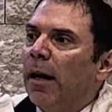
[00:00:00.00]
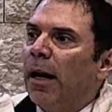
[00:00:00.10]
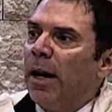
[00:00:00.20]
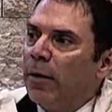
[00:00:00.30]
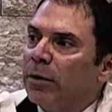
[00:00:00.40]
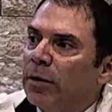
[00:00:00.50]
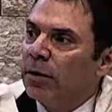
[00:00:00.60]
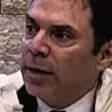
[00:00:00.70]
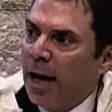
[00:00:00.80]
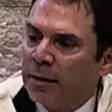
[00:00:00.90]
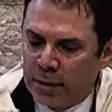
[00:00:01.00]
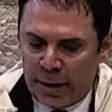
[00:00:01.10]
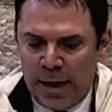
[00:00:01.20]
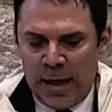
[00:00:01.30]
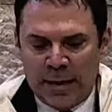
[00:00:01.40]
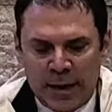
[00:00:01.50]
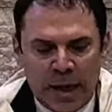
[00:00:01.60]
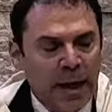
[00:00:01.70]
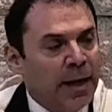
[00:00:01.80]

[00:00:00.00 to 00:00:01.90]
Aaron's sons, Eleazar